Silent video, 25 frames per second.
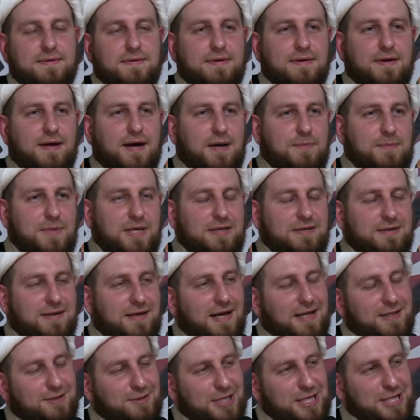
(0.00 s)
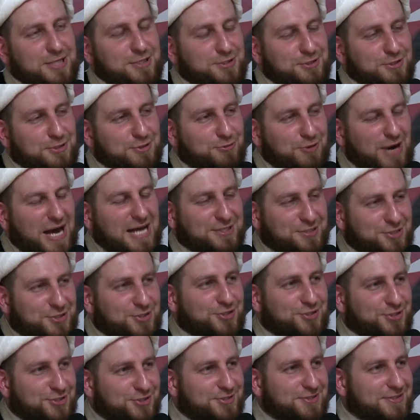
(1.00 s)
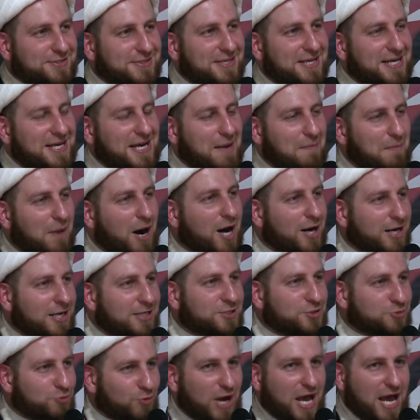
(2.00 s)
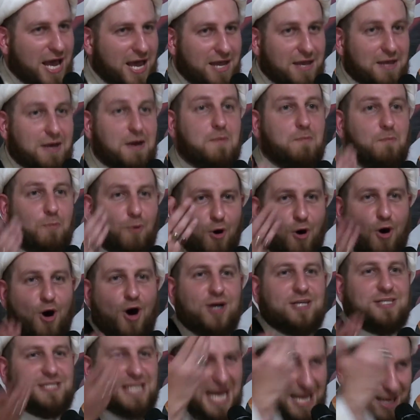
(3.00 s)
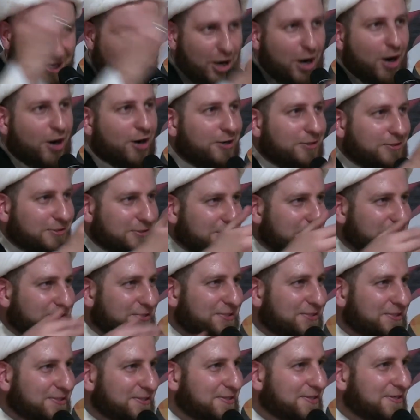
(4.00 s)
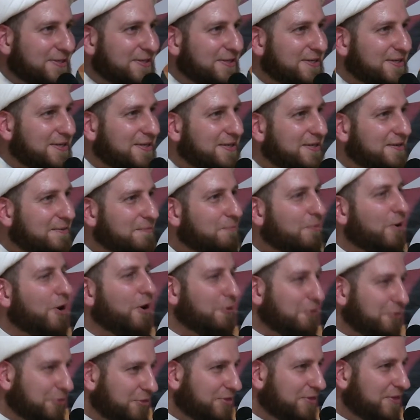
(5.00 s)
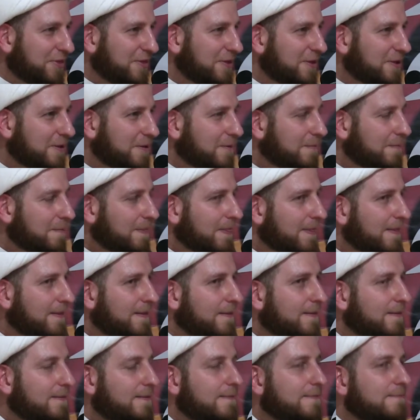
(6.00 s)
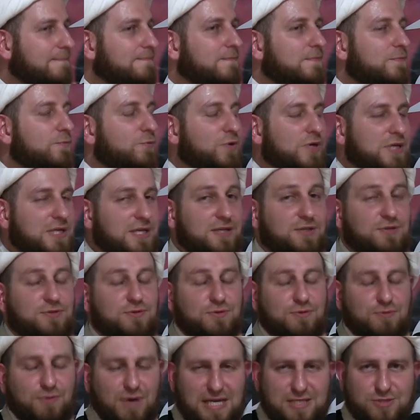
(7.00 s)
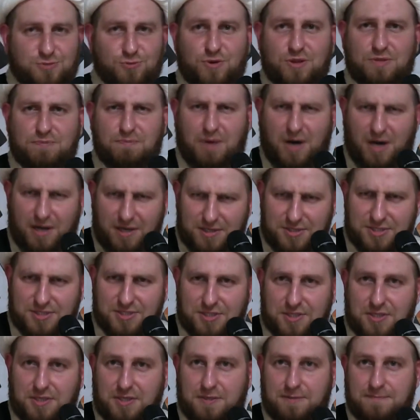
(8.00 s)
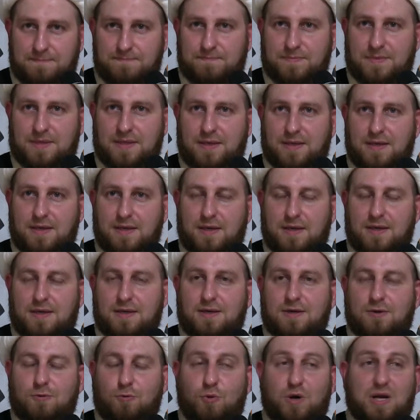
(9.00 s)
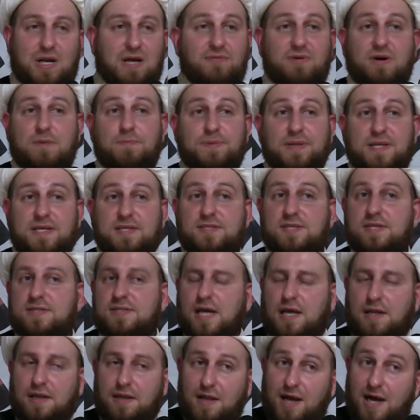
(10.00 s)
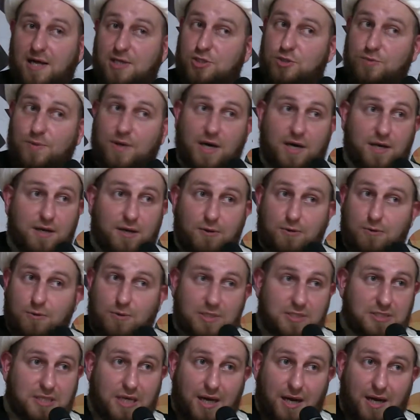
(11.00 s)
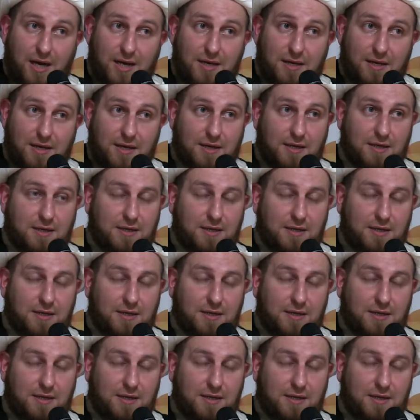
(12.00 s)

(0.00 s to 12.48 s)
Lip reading: I mean, at least dress in a modest way, boys and girls, both. We need to dress with modesty. Whatever pleases Allah subhanahu wa ta'ala.